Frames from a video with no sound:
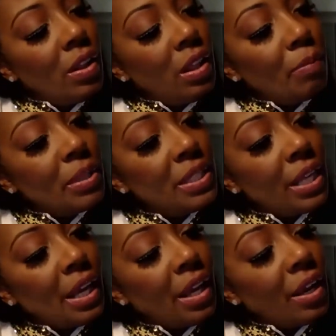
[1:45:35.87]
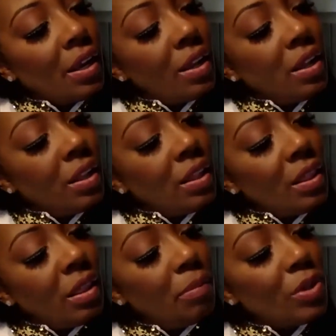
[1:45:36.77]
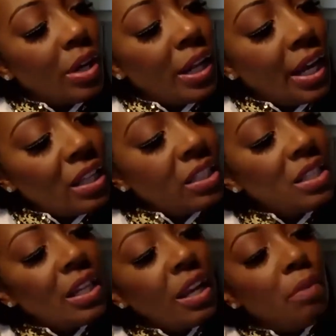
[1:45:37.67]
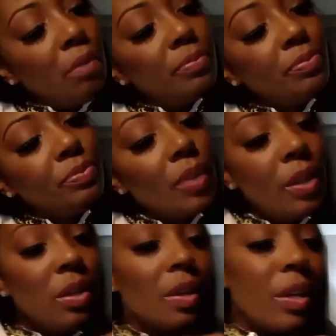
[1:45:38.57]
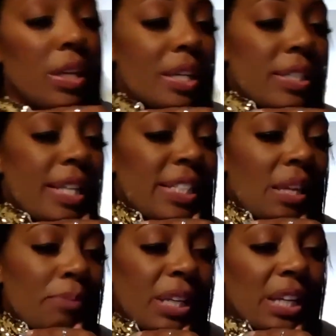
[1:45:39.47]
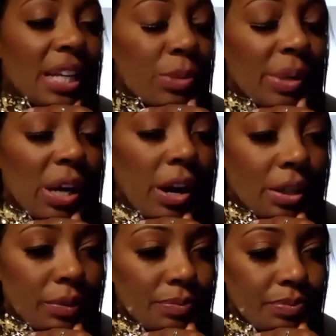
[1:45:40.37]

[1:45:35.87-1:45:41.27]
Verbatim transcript: Let me see. Let me try to hang this thing up. Say something again, sweetheart.